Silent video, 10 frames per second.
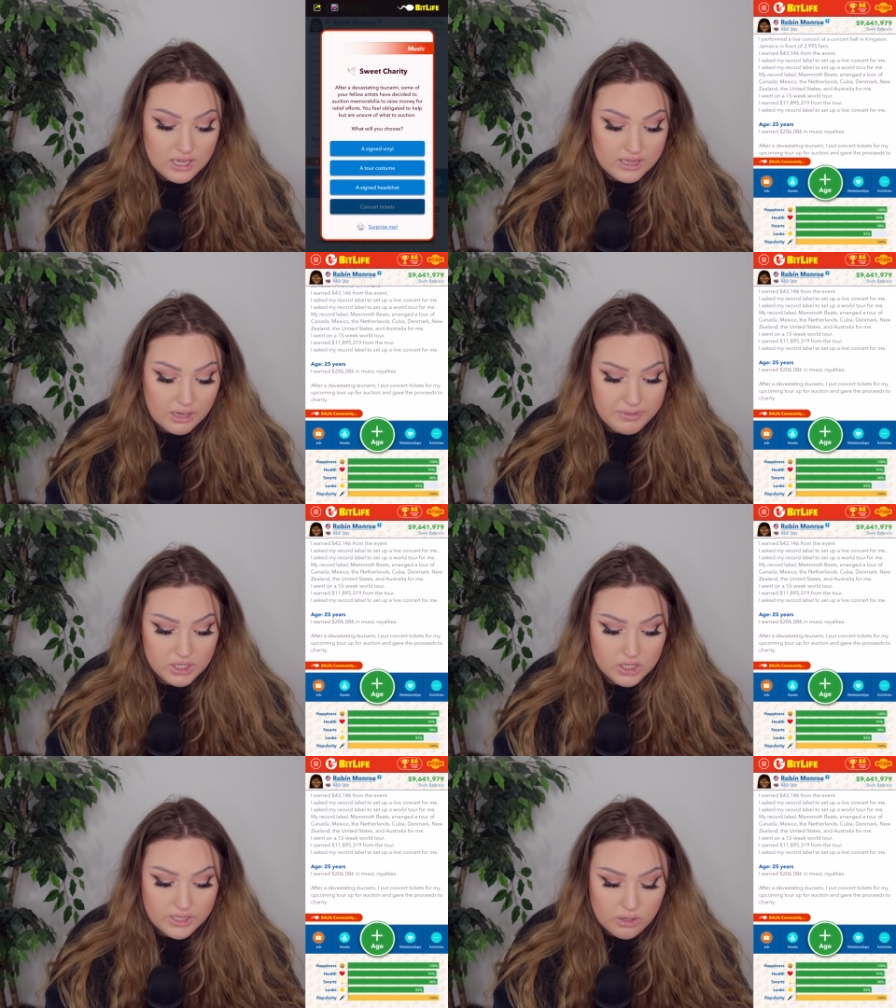That'd be
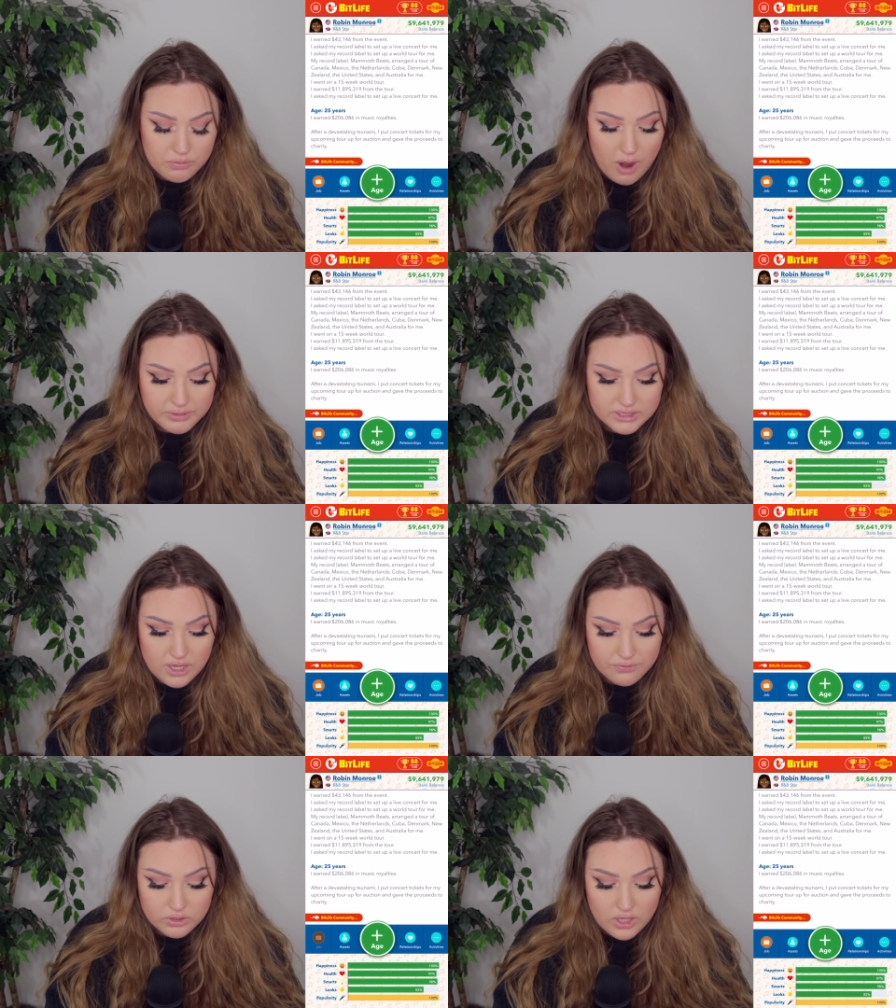good. That would probably
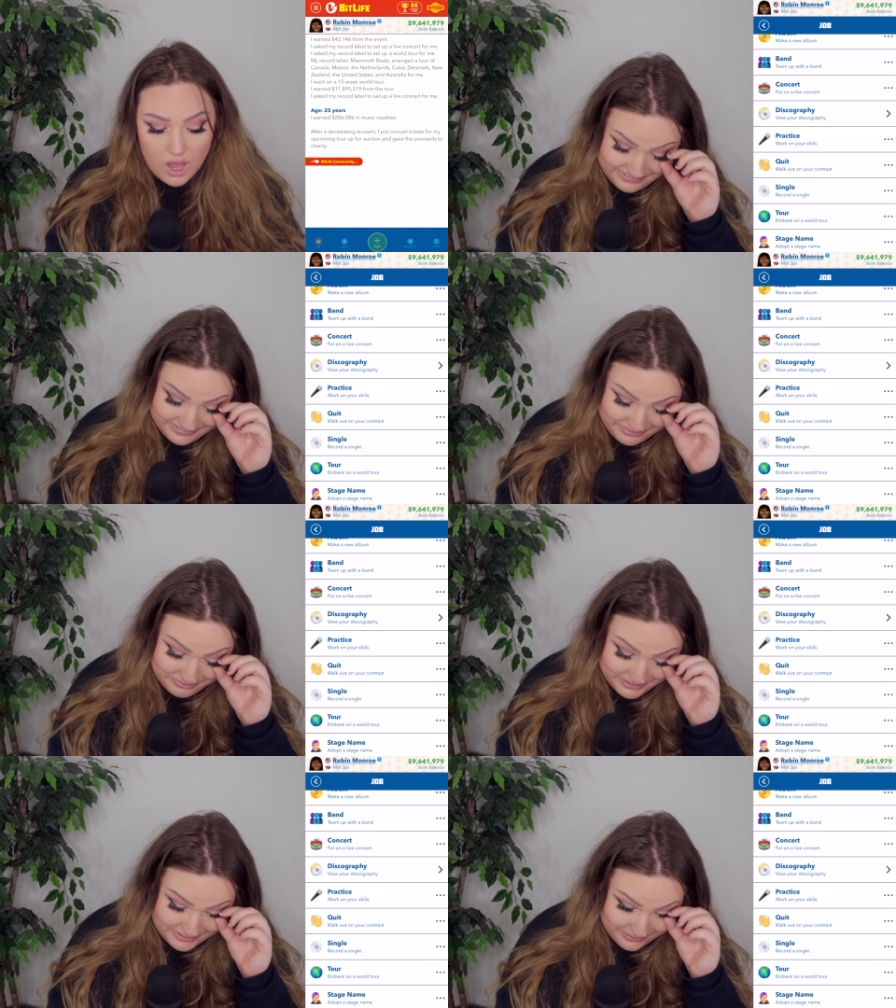sell for a lot.
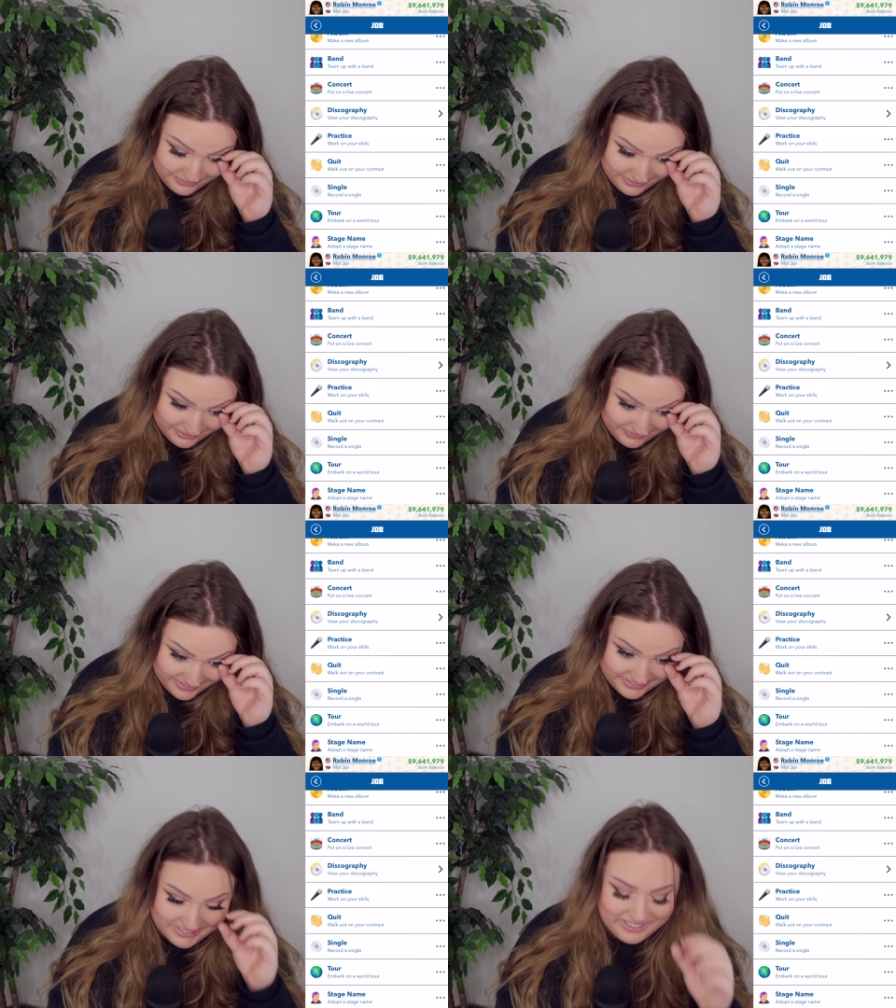I'm so
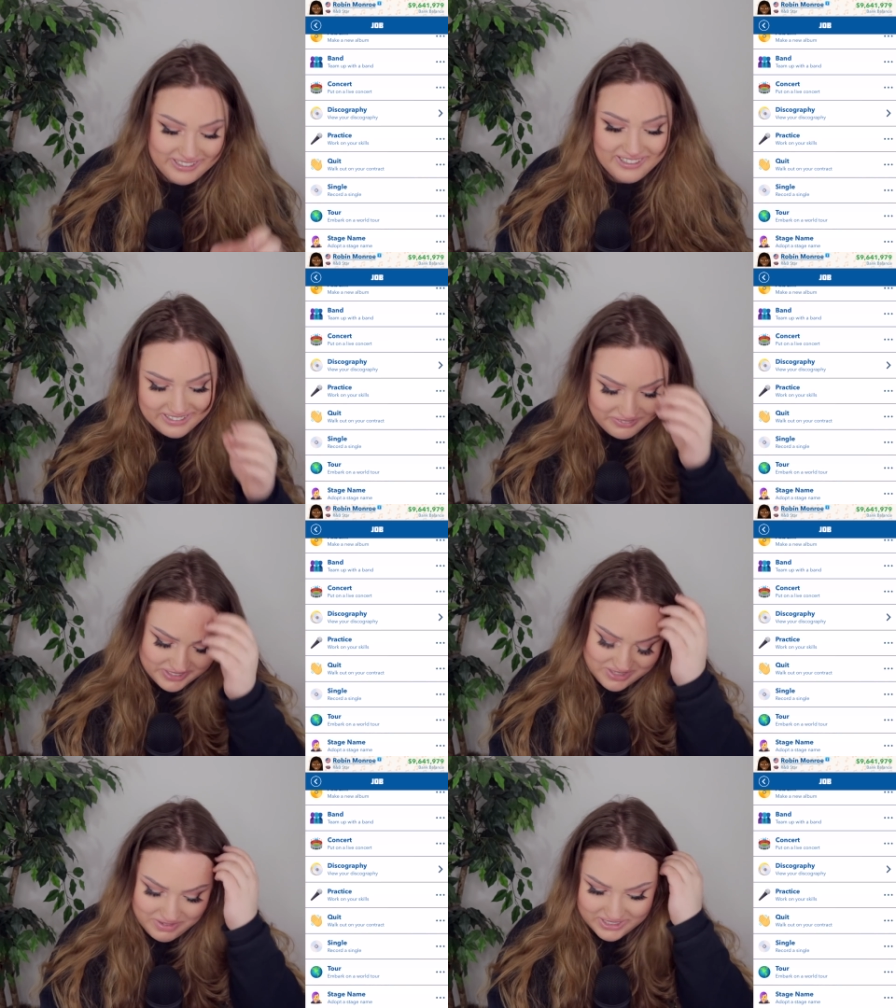nervous. Let me see my